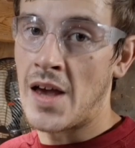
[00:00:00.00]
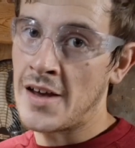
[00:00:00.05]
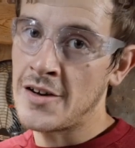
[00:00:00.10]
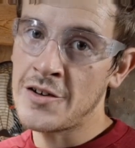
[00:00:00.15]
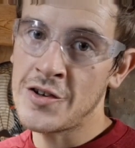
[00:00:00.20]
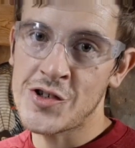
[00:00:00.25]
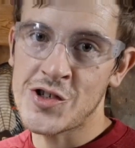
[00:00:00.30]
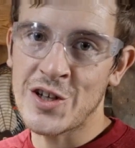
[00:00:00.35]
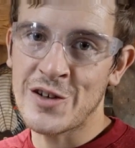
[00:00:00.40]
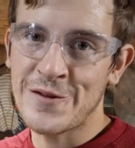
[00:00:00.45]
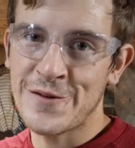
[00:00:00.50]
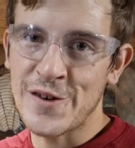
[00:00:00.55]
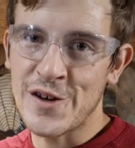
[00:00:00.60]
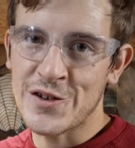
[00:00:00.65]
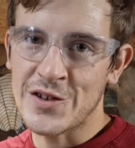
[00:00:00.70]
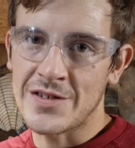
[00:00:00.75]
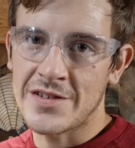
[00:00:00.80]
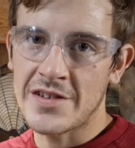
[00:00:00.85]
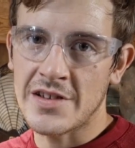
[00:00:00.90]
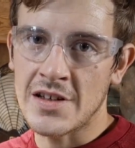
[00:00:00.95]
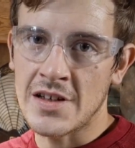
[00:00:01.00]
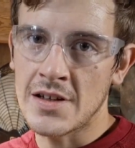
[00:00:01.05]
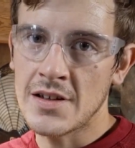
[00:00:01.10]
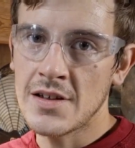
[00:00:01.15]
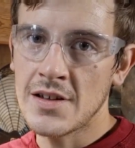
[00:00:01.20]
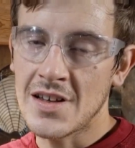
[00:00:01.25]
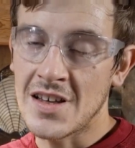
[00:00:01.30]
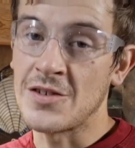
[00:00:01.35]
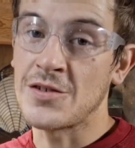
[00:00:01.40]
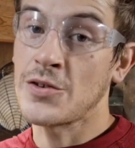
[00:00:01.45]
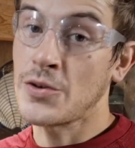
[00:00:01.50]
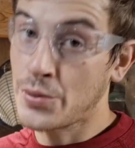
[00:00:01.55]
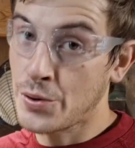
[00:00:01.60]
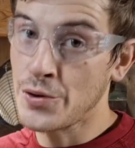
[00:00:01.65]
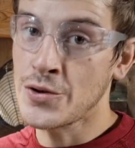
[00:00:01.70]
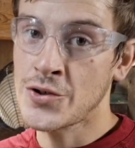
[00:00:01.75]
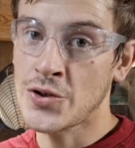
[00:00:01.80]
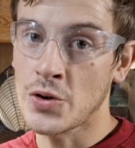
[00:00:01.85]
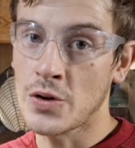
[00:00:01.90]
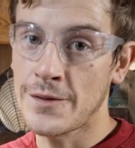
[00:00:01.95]
Energy efficiency is
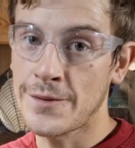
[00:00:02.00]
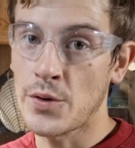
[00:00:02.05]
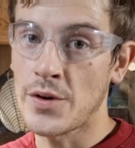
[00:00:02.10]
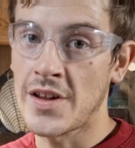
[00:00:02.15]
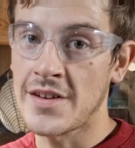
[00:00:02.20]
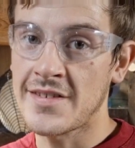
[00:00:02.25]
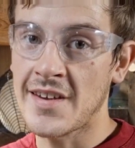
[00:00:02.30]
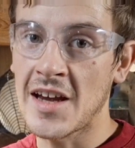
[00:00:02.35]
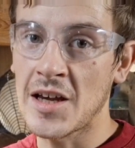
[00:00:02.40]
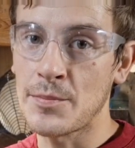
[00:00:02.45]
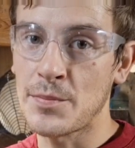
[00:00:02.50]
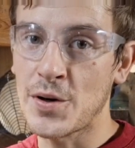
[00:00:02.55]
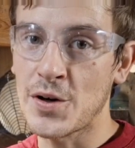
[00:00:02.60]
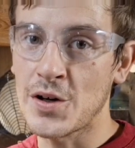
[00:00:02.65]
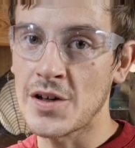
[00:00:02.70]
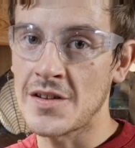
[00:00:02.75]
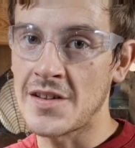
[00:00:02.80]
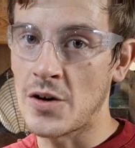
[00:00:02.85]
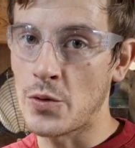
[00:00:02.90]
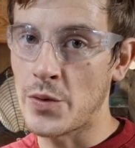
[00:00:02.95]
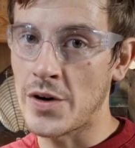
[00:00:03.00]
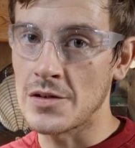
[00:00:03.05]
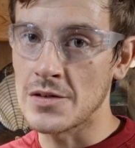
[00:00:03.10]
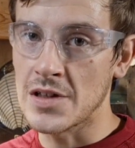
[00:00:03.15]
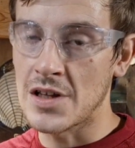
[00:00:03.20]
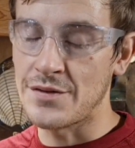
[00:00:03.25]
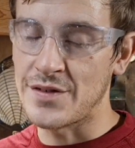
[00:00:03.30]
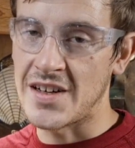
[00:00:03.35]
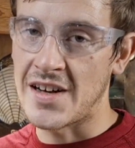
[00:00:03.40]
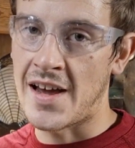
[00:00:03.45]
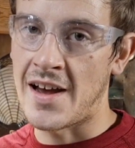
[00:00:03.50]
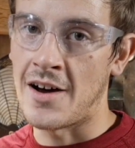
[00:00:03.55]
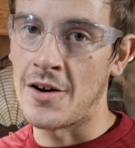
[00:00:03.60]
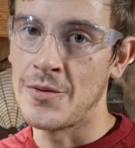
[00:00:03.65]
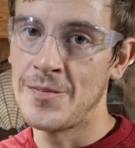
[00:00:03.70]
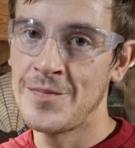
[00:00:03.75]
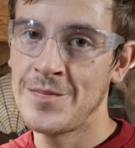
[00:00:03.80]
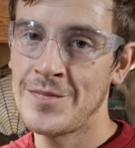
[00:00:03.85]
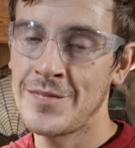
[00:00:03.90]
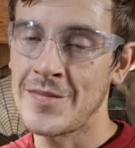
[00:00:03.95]
crucial for the time period that we are living now.
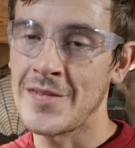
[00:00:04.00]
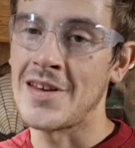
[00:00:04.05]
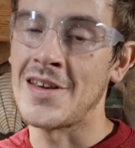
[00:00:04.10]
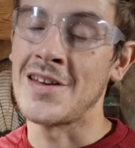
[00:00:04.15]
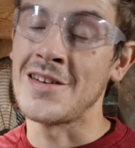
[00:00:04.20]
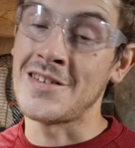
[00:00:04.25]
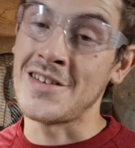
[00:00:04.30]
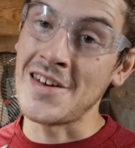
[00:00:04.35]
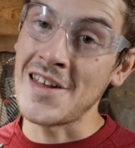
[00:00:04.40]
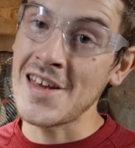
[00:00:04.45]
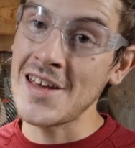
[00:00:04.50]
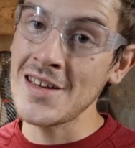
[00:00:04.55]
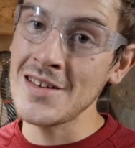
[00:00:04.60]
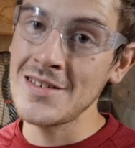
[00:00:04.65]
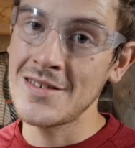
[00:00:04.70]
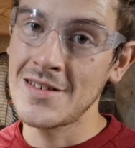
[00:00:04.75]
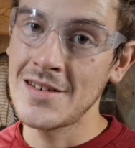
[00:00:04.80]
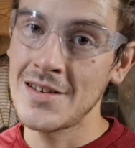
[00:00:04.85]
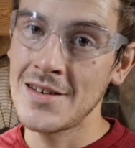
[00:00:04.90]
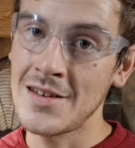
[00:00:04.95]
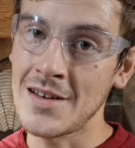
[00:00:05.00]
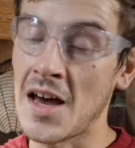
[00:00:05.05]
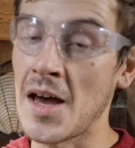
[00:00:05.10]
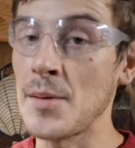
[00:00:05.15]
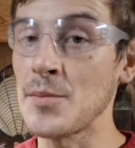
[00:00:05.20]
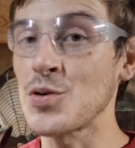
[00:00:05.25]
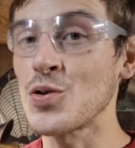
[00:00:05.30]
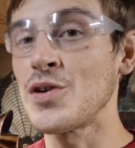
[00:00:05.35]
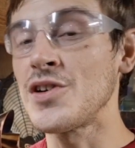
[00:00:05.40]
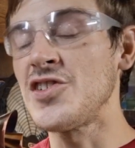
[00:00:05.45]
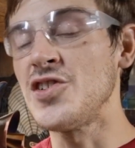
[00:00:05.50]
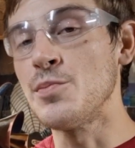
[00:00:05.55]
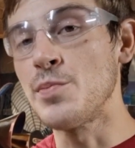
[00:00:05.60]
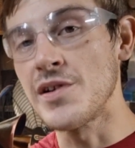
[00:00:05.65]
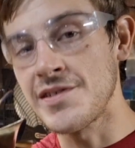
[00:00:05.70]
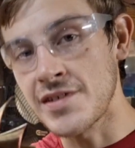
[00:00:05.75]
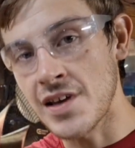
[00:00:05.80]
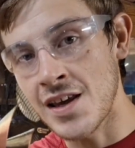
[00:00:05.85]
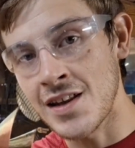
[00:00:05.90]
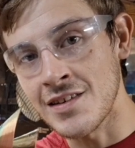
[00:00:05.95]
And today, I'm going to
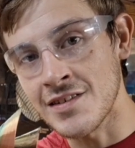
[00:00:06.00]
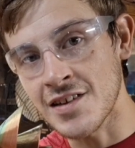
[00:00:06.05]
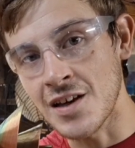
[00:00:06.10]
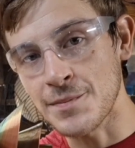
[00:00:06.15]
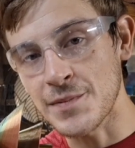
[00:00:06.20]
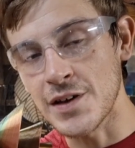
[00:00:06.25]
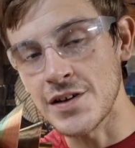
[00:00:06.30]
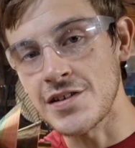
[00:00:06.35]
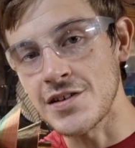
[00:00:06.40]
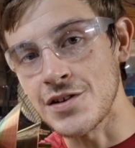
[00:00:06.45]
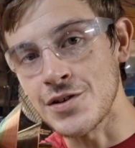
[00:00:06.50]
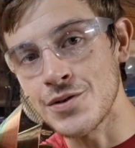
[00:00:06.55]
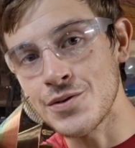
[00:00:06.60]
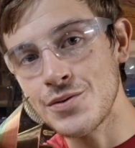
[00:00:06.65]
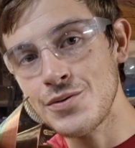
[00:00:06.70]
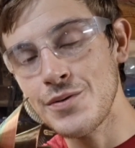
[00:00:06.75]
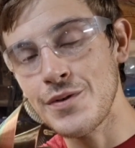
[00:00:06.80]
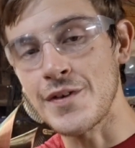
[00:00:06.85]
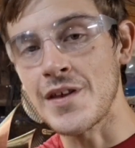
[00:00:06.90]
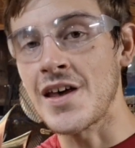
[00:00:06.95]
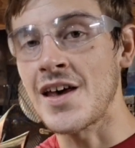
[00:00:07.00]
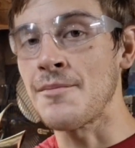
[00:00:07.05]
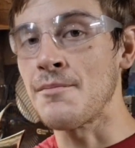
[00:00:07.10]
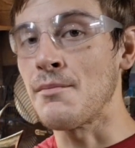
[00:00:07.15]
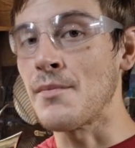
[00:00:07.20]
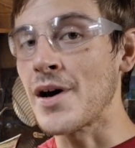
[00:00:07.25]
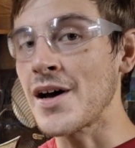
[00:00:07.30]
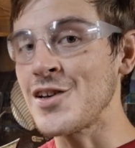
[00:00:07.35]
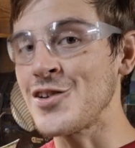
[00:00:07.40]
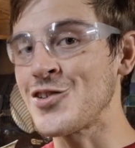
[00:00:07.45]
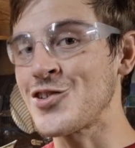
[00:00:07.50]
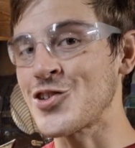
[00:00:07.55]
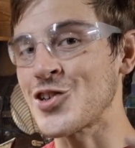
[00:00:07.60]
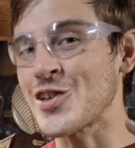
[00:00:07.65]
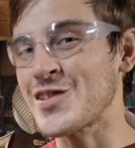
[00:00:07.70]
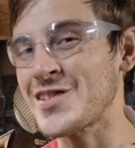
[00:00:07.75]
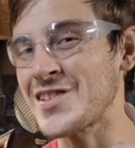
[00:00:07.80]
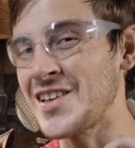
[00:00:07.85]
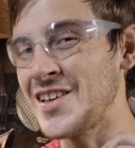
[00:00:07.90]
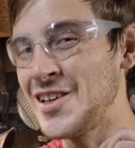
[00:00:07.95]
present something to you that might
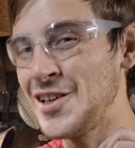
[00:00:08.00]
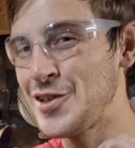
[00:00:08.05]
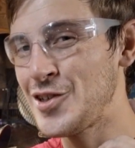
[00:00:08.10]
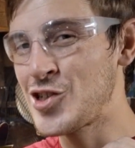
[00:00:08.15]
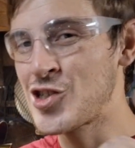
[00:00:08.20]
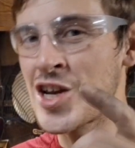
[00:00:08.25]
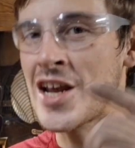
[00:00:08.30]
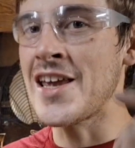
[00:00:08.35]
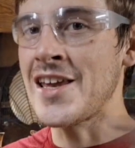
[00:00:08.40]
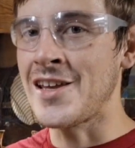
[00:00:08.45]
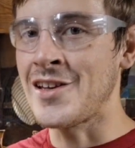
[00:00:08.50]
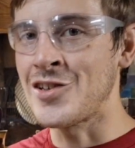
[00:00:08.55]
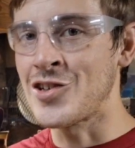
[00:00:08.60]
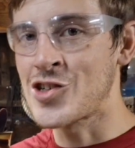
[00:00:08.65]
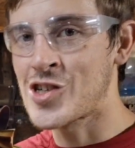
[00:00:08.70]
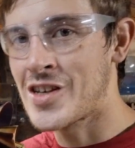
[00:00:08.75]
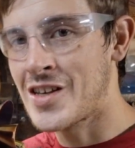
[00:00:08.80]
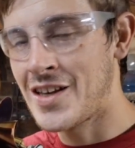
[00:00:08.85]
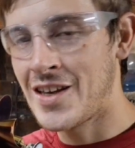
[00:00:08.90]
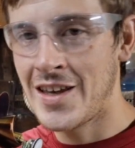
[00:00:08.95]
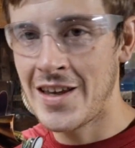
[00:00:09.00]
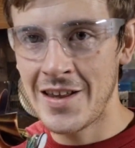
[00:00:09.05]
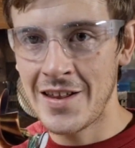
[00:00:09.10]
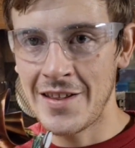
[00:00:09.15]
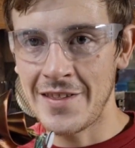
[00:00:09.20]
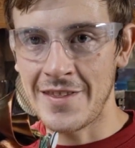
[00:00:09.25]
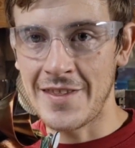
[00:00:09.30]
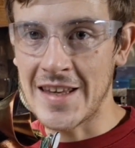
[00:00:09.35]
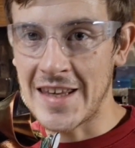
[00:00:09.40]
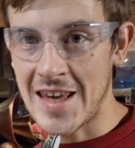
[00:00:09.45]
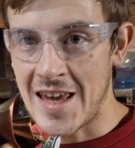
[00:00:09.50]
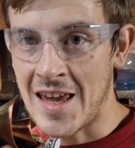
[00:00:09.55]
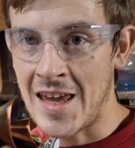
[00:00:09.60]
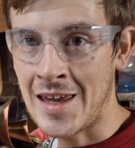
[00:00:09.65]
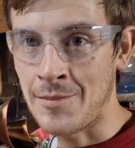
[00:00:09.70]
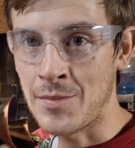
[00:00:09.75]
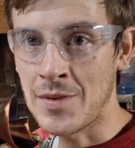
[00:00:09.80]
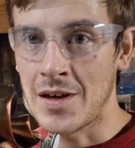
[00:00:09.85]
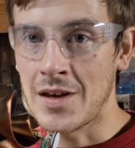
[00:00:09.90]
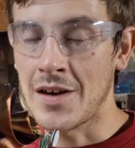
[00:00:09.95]
just change the
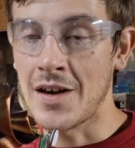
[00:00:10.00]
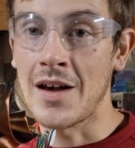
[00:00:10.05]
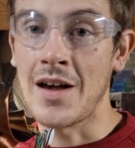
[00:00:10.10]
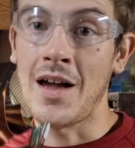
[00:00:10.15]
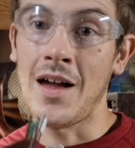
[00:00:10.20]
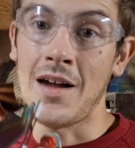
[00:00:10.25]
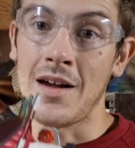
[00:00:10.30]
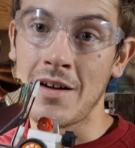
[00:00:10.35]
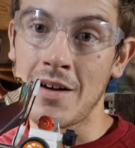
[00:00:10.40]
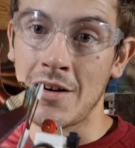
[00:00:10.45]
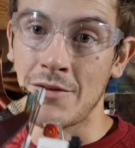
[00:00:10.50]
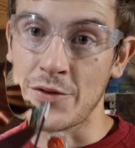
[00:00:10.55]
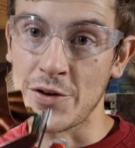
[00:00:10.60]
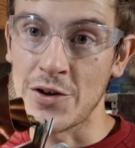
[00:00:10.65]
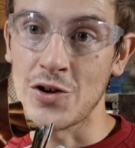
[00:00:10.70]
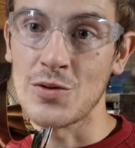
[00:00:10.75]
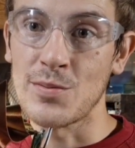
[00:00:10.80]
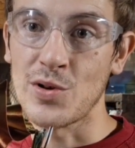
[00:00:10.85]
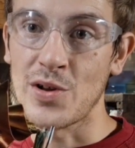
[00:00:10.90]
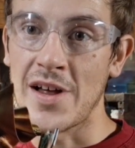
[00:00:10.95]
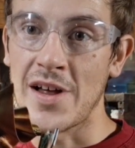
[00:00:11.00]
game of renewable